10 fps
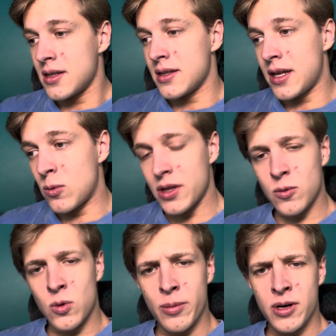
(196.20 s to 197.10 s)
They want the
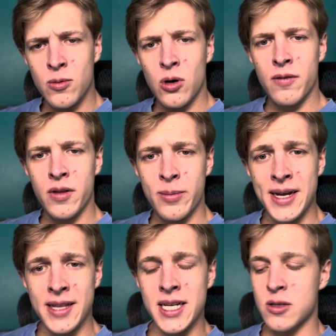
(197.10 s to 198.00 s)
woman to rule over the
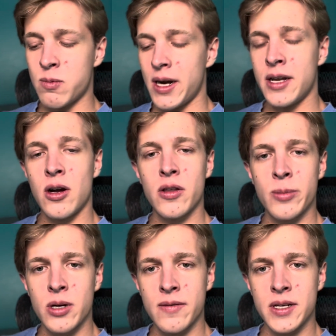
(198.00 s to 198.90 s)
men. That's why in all the
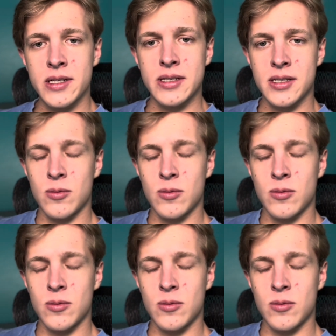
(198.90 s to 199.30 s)
movies,